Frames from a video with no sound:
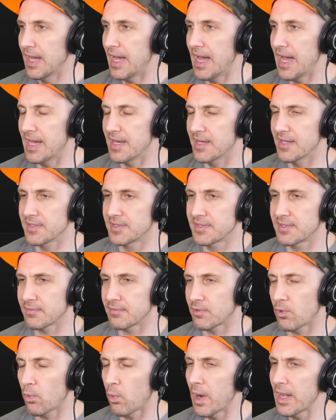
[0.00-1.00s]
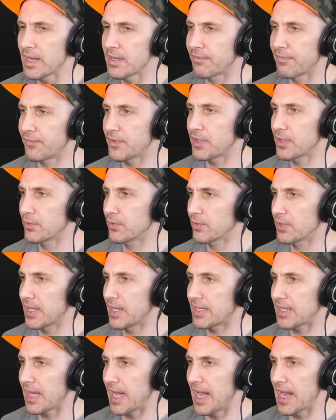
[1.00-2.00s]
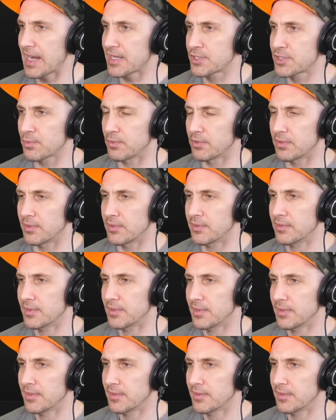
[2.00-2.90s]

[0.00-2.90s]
has quite a few like actual